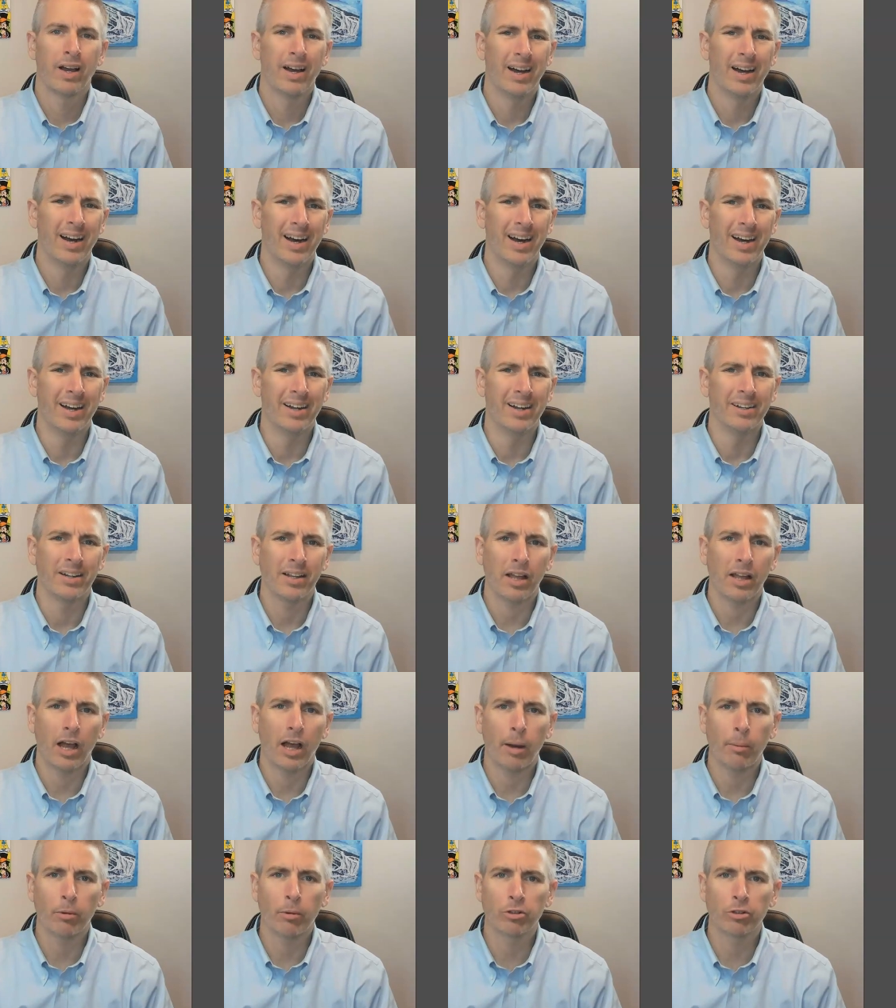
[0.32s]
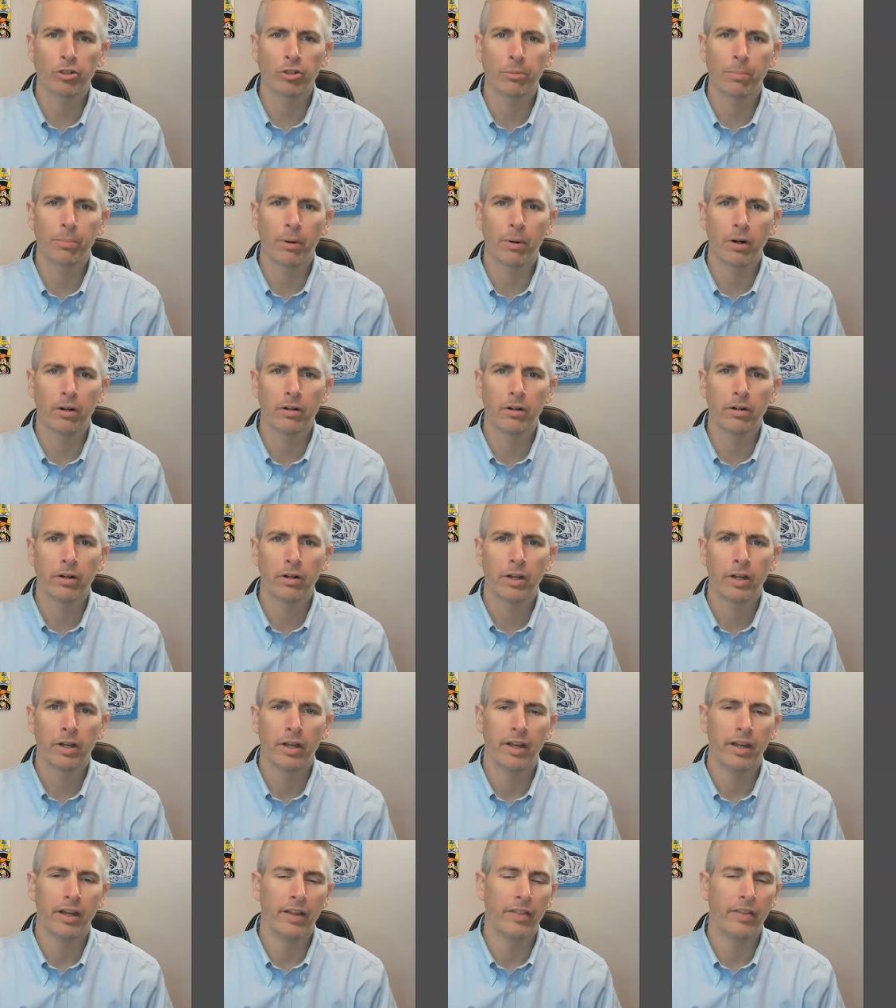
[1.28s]
Hi, I'm Richard Byrne.
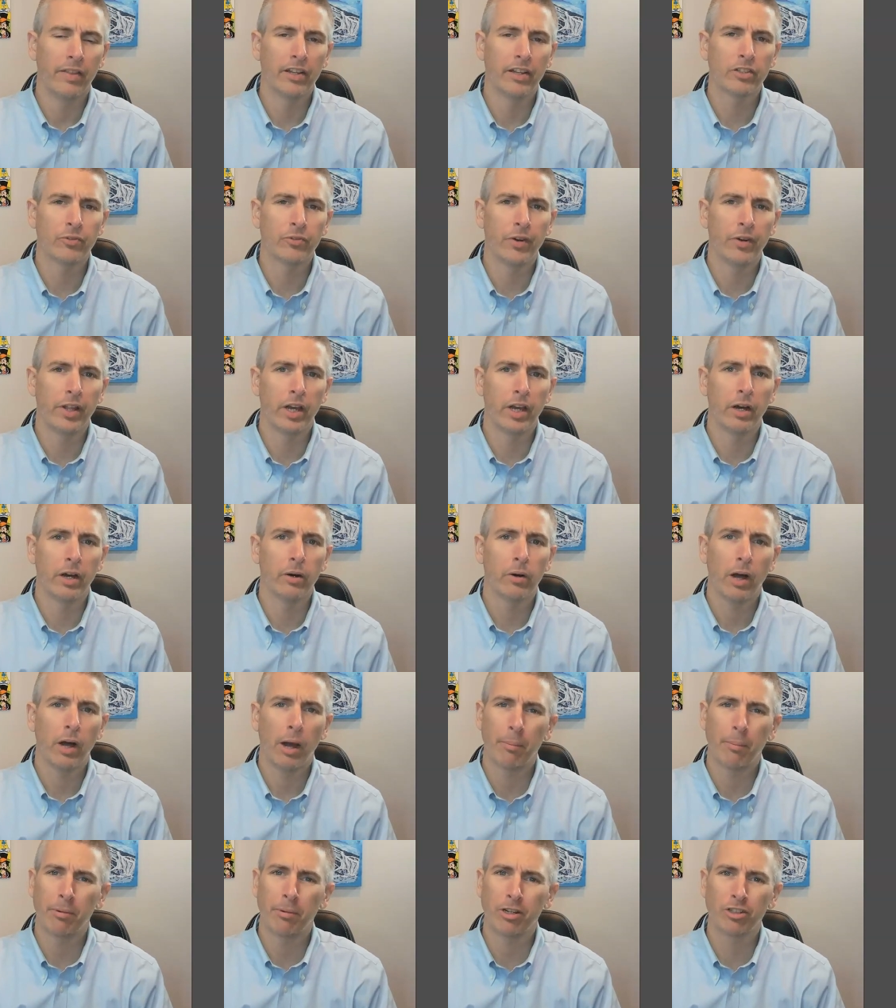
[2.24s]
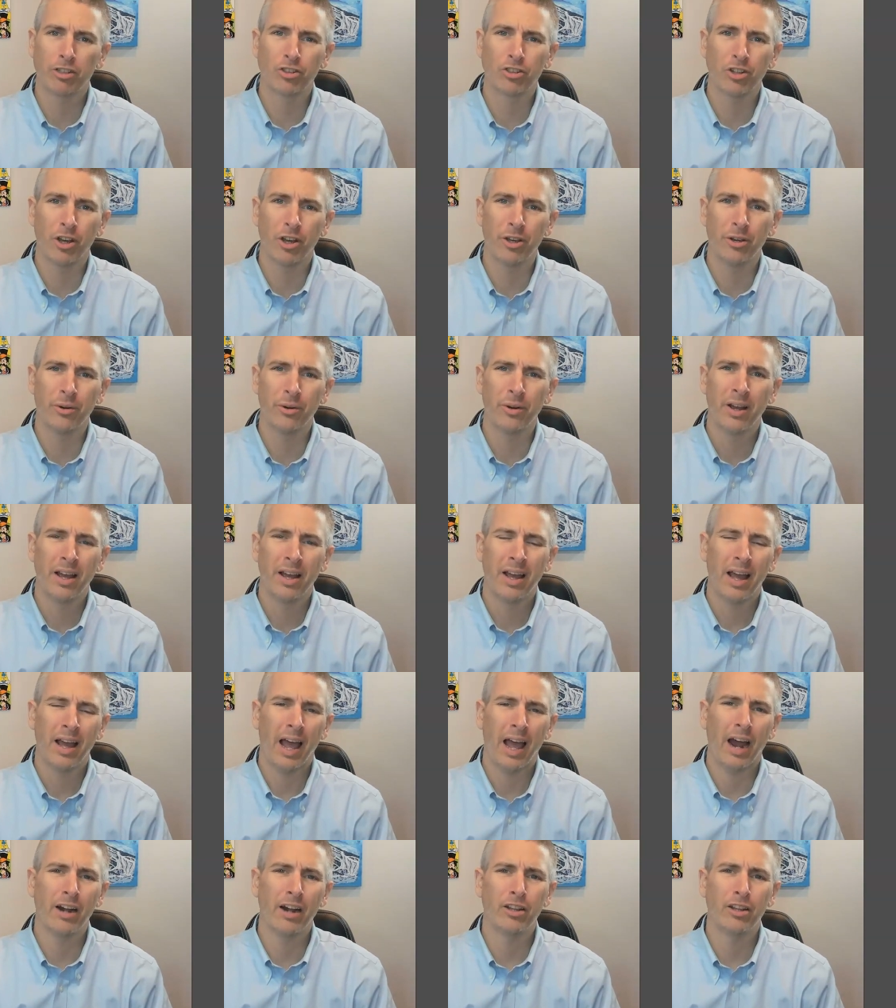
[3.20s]
In this video, I'm going to show you
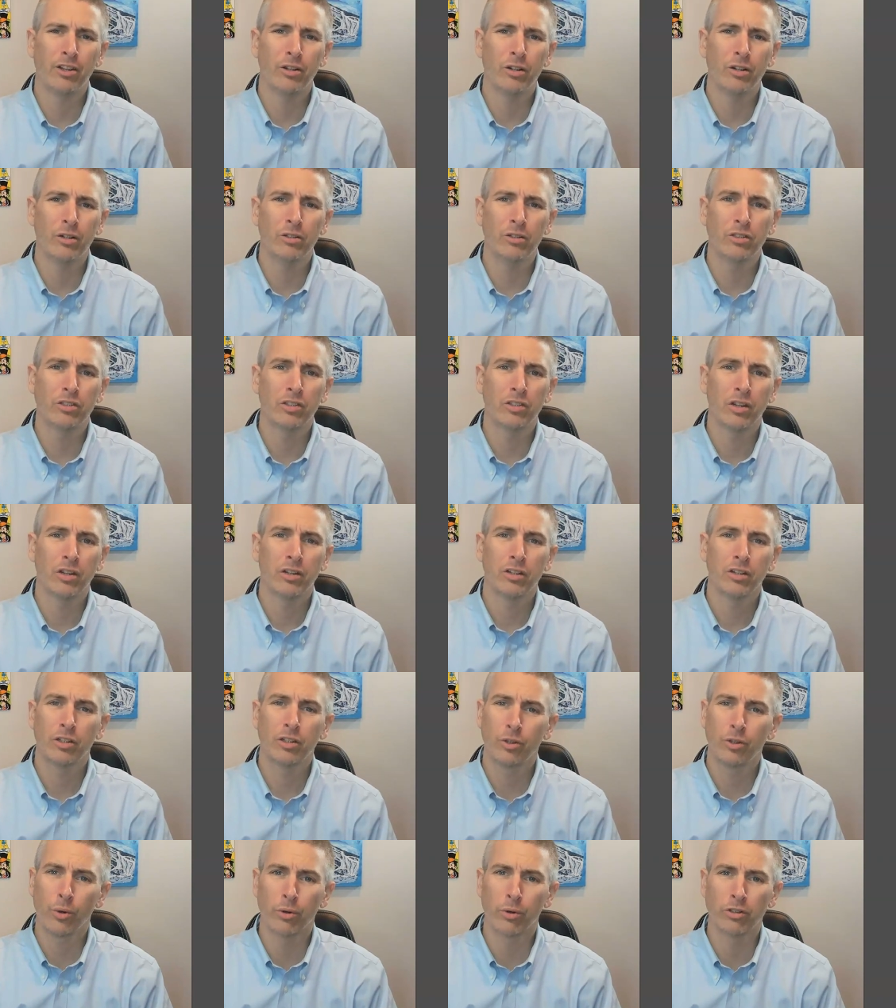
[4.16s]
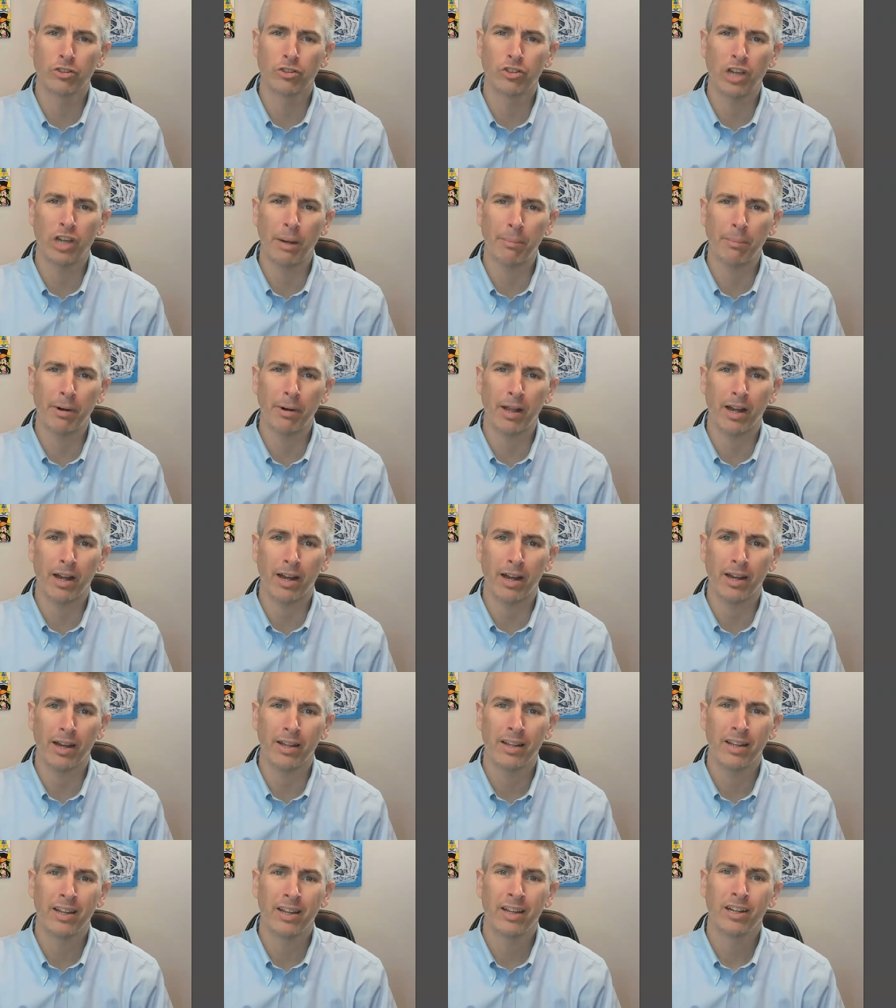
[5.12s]
how to use Google Gemini
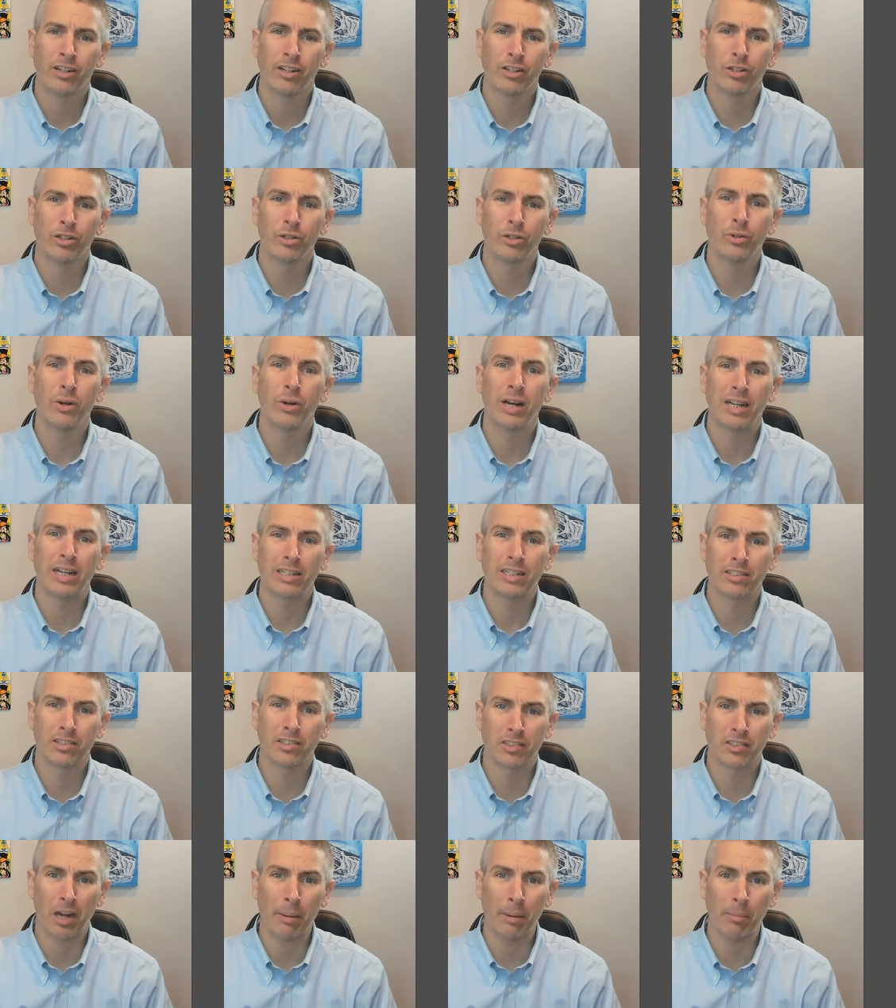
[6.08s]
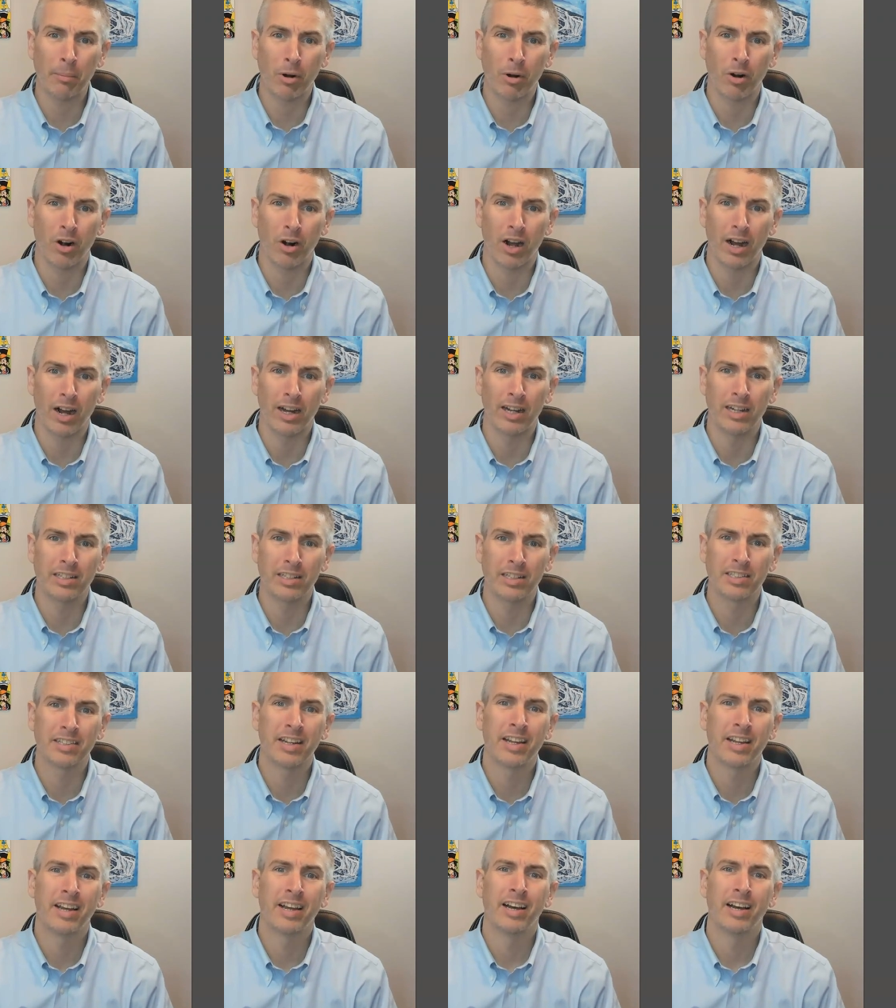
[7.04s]
to summarize
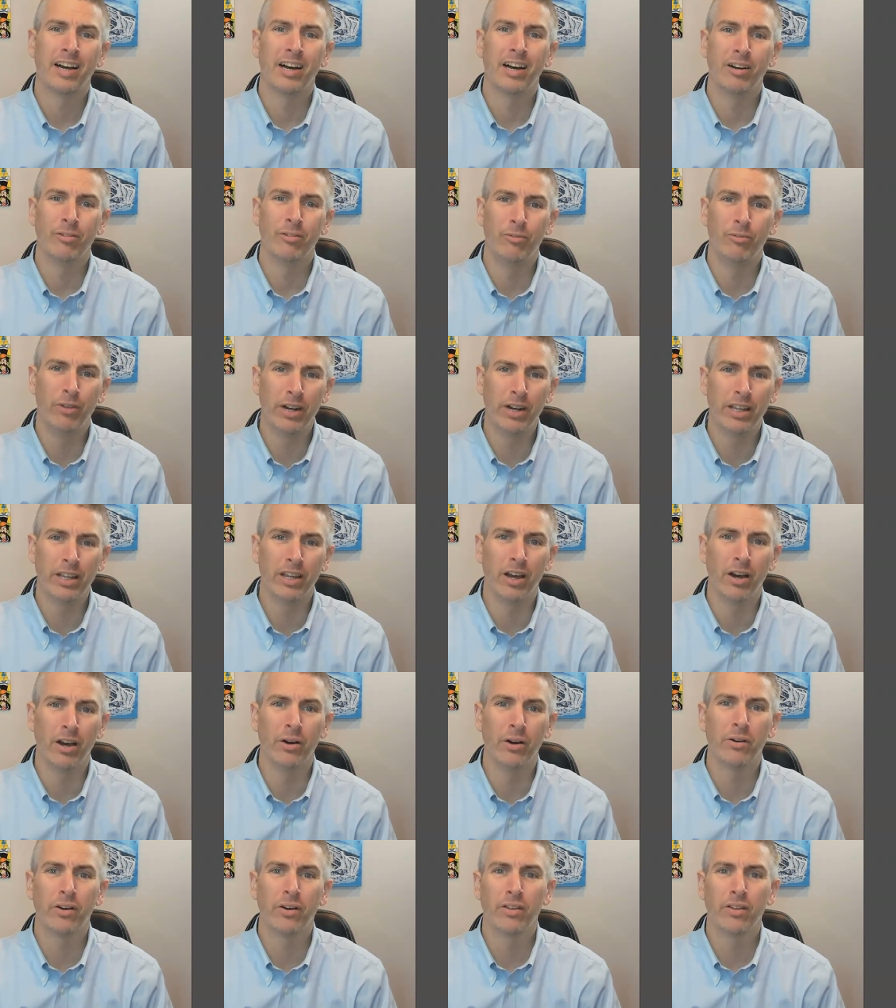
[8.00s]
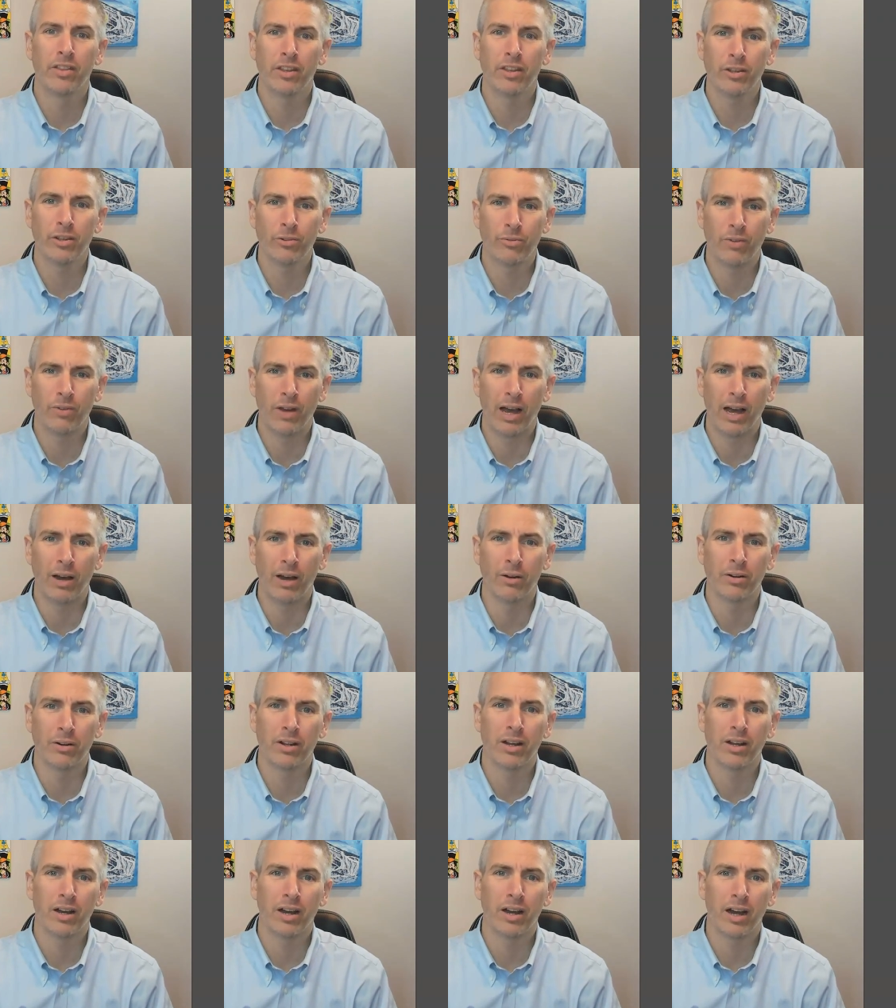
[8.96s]
a video that you
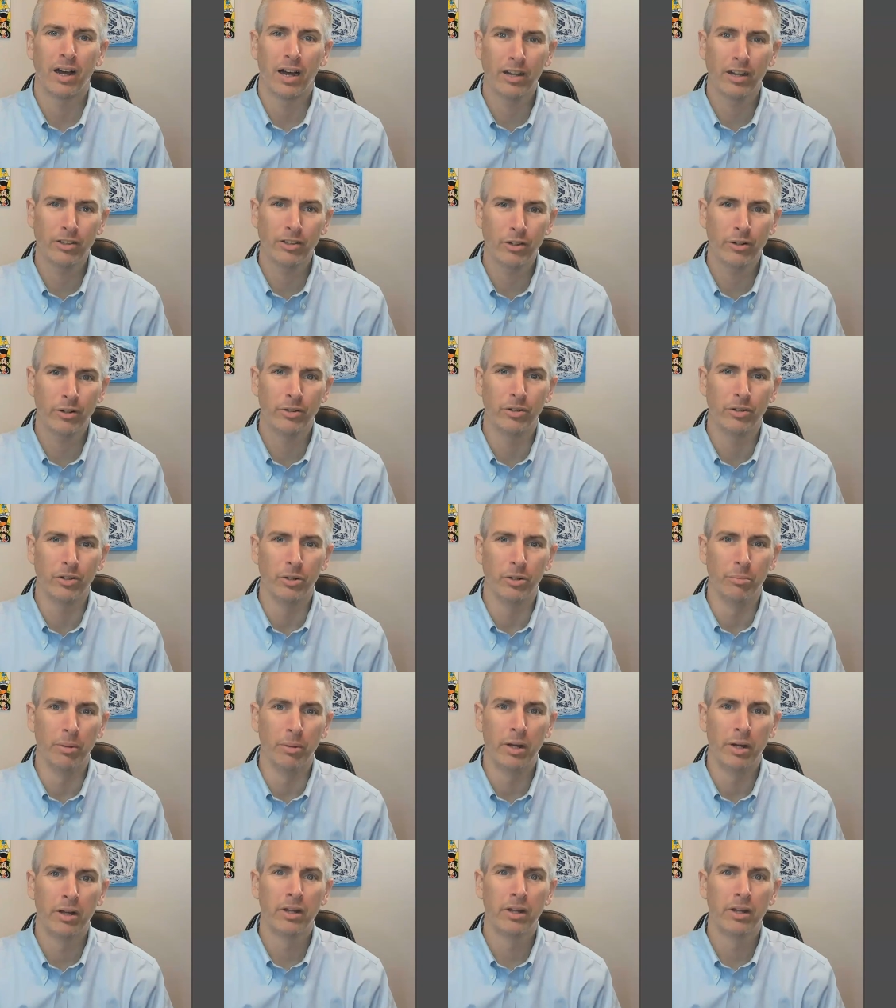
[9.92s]
found on YouTube.